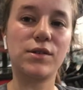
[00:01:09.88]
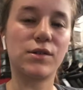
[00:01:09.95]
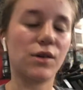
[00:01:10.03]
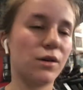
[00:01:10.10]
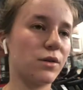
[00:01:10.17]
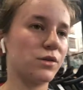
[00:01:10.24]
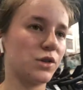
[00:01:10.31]

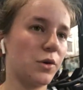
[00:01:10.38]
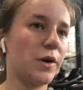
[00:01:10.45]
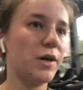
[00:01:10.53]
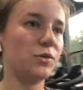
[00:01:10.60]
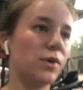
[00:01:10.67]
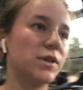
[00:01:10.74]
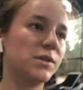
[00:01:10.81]
So
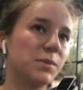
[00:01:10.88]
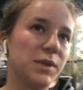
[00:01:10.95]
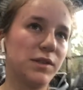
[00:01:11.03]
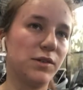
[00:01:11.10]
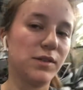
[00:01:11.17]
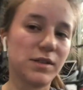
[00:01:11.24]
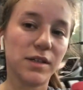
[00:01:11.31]
Jawad wants me
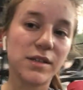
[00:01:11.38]
to use the